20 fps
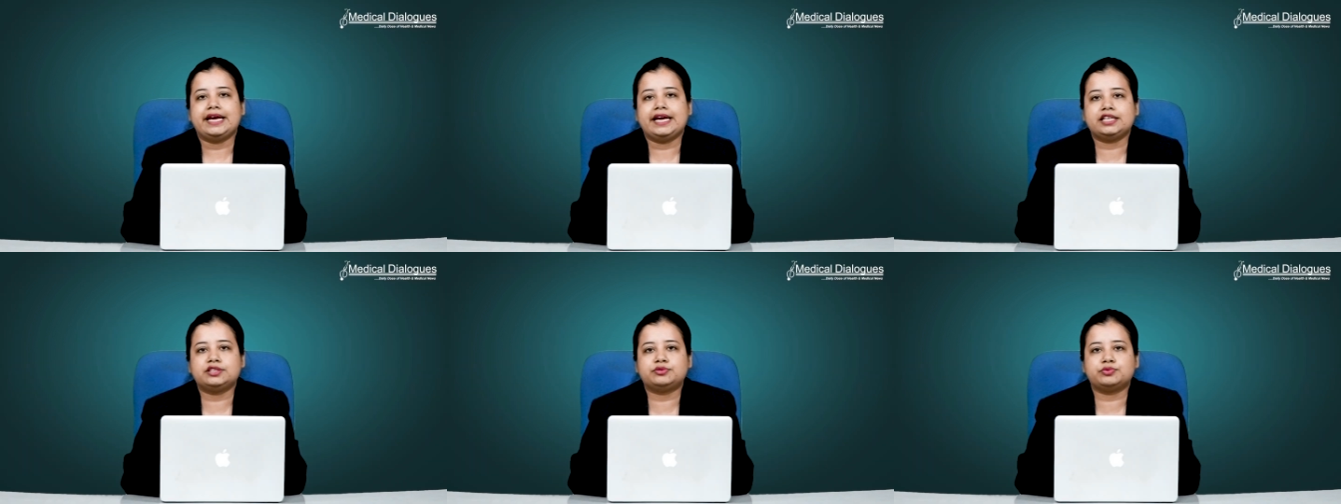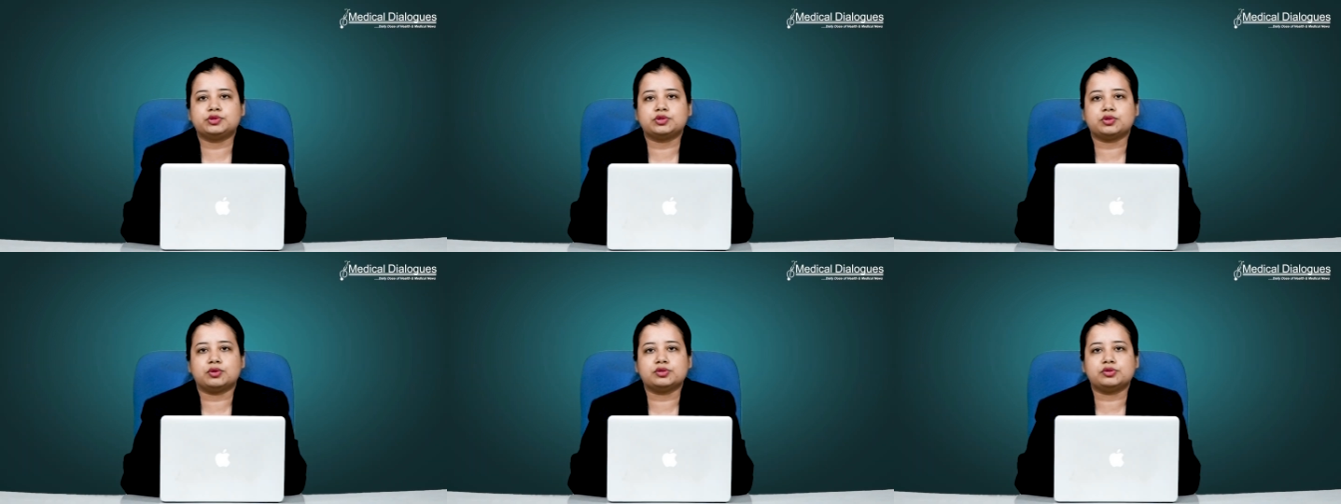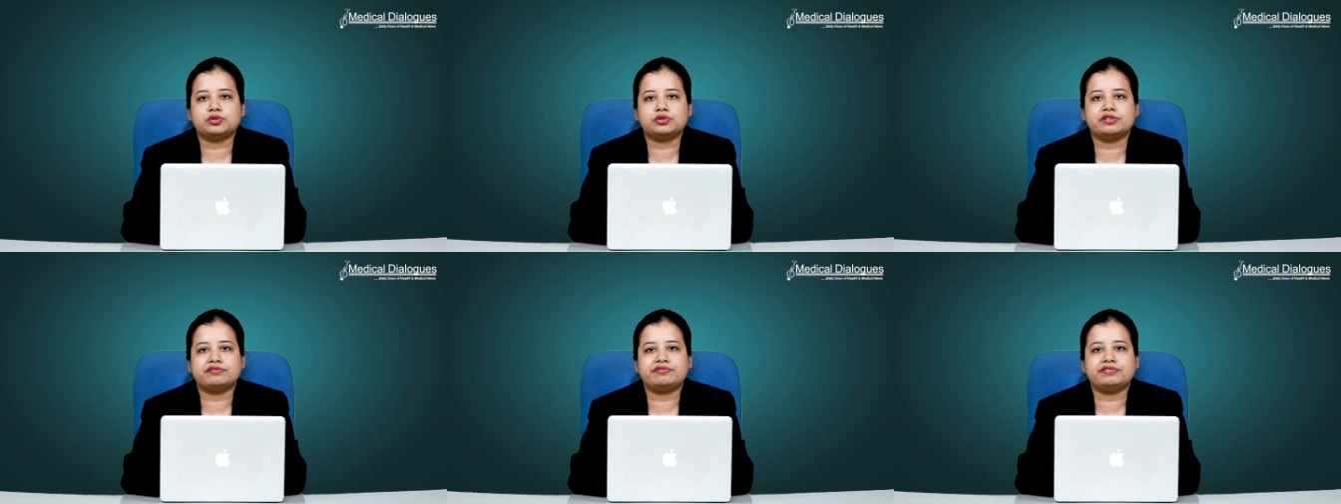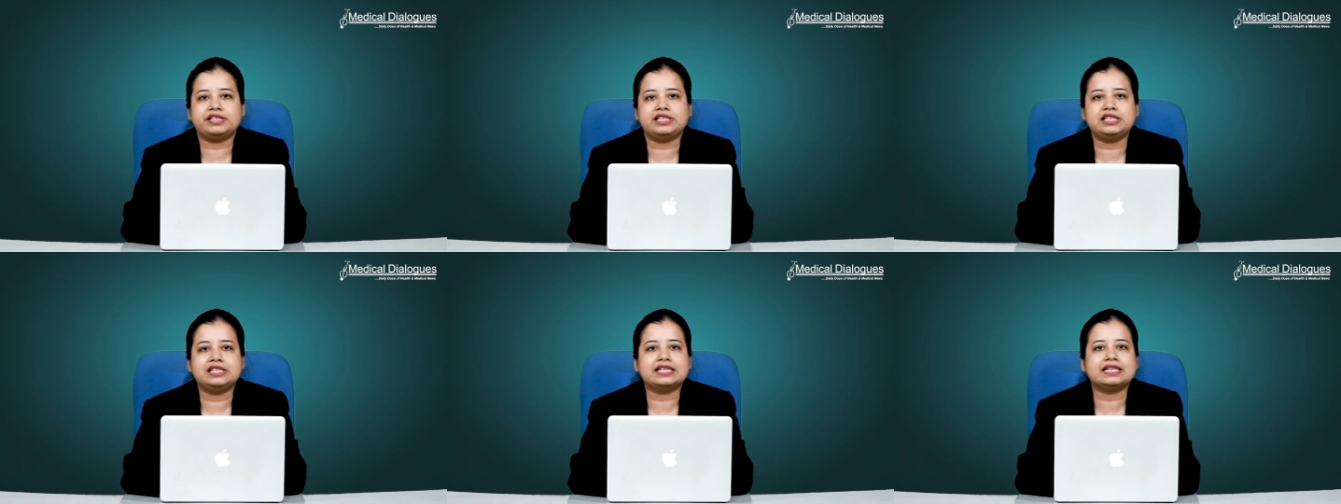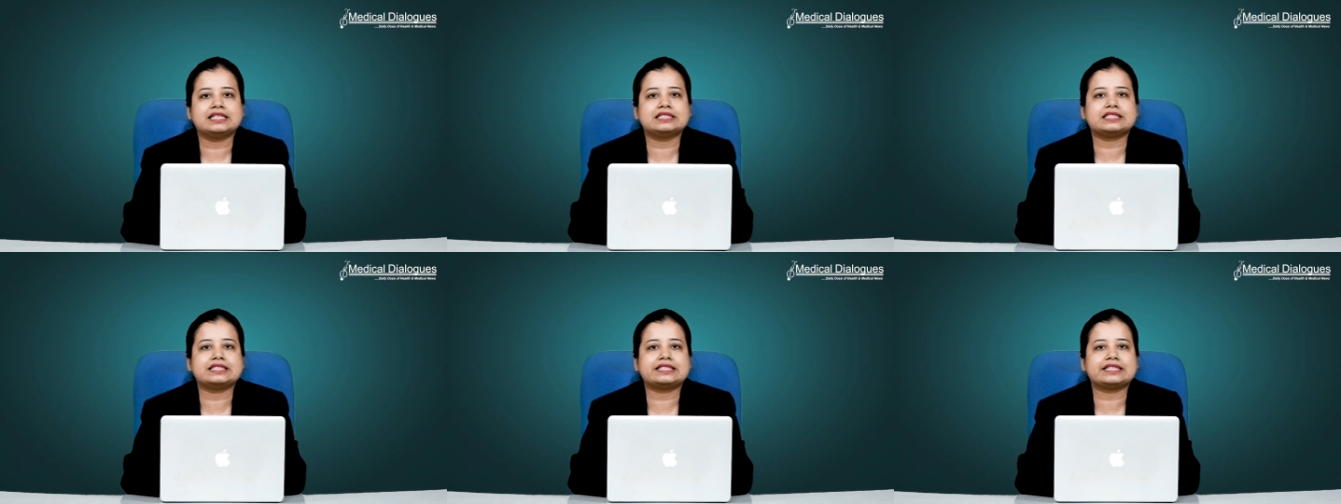Age was also revealed
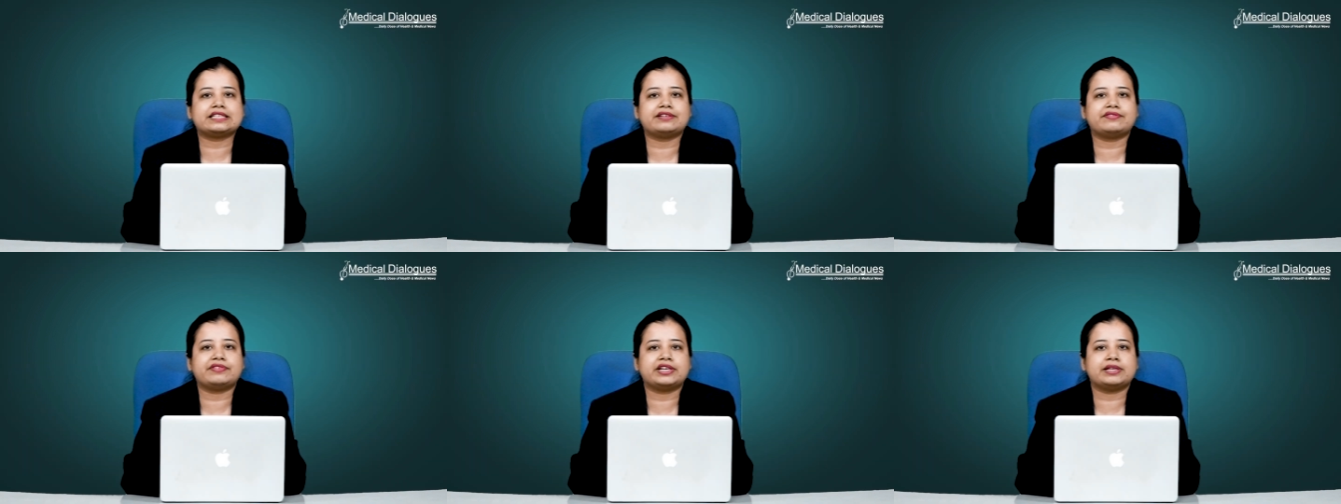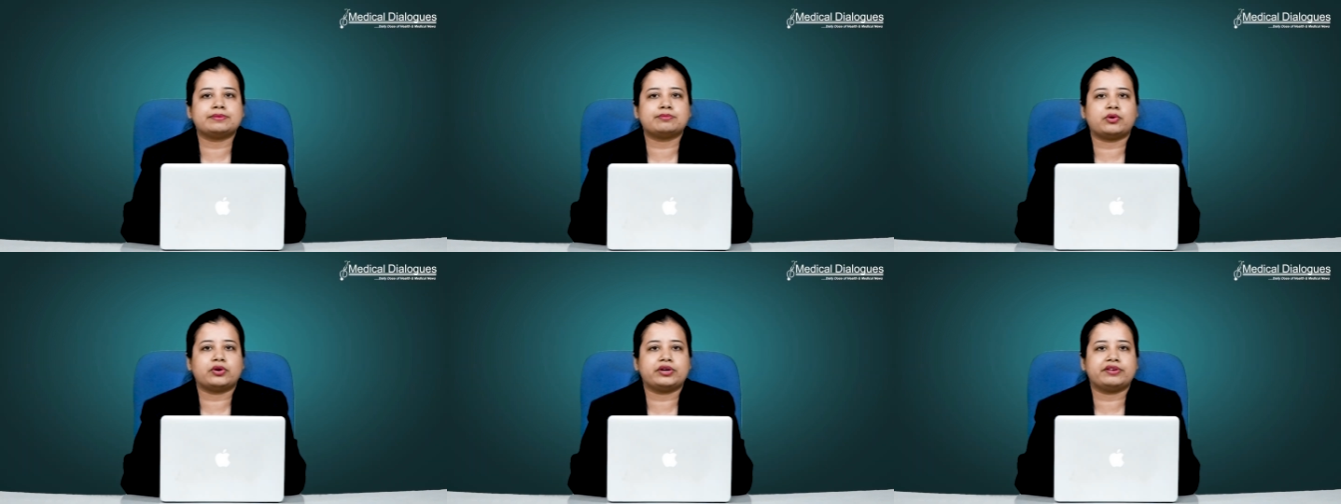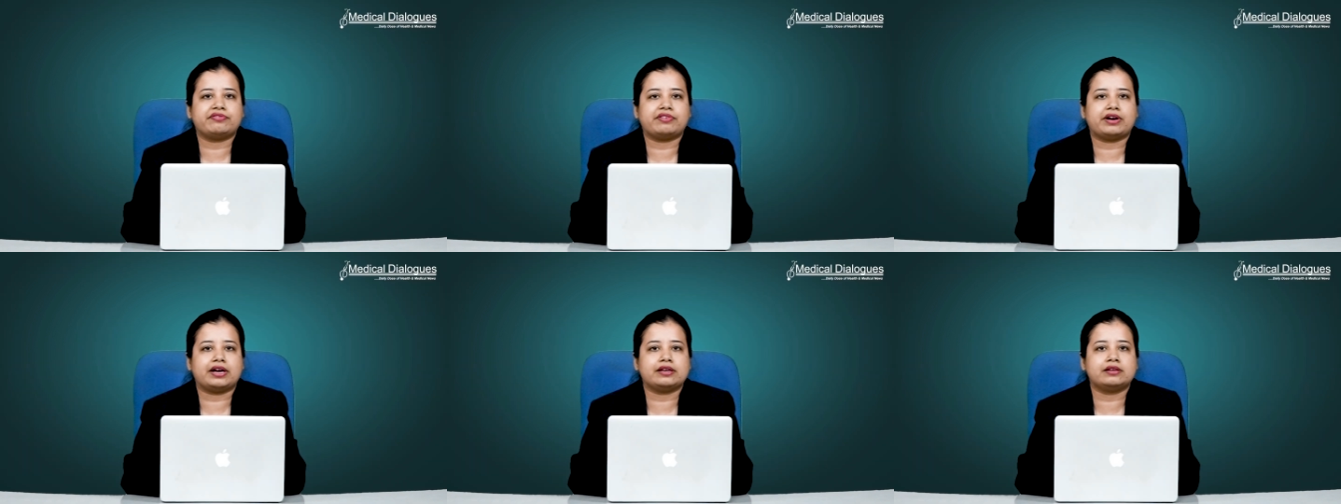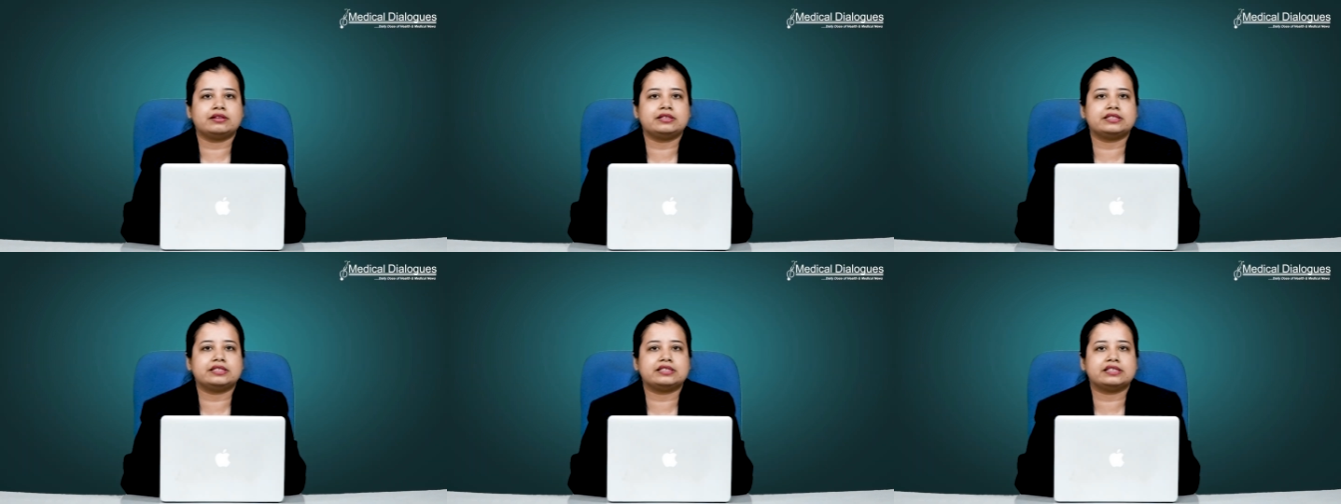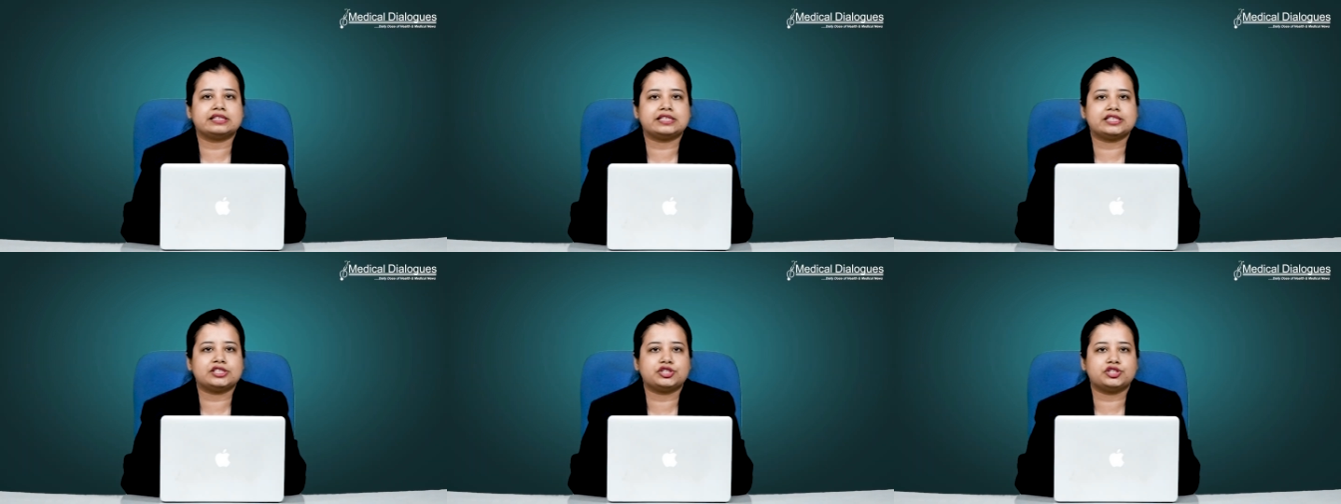as a significant modifier in the
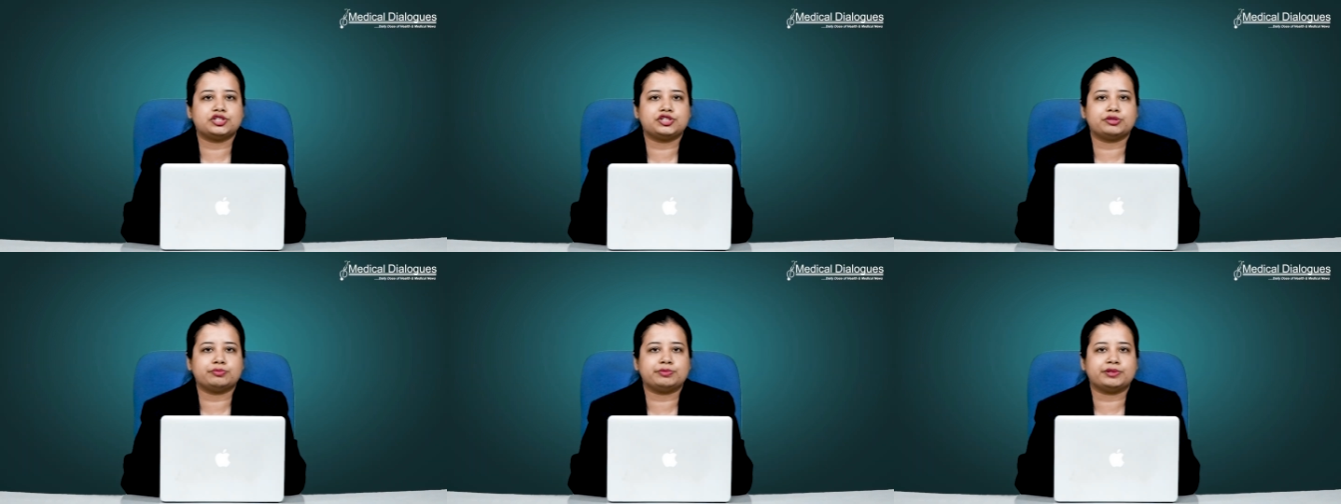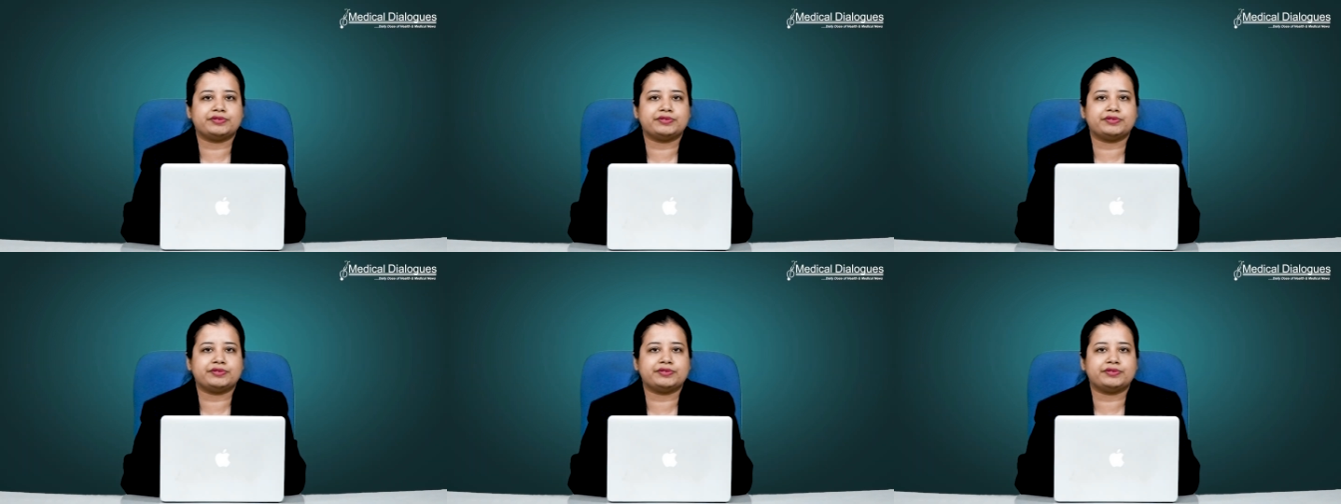relationship